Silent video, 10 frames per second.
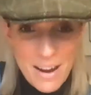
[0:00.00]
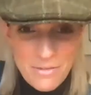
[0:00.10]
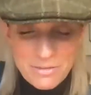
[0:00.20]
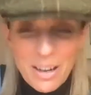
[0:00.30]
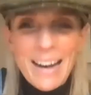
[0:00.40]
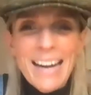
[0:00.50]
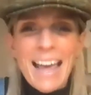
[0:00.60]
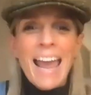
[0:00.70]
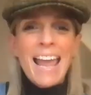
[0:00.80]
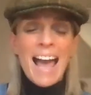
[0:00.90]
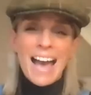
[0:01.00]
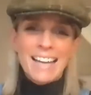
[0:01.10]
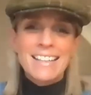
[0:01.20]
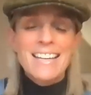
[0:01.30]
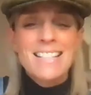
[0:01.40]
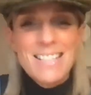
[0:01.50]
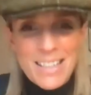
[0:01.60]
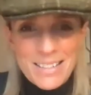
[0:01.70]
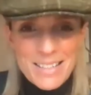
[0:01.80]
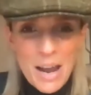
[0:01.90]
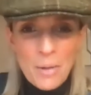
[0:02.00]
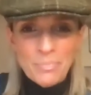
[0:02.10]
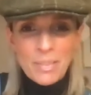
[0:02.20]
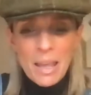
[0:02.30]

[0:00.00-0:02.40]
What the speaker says: Friday, and Sunday.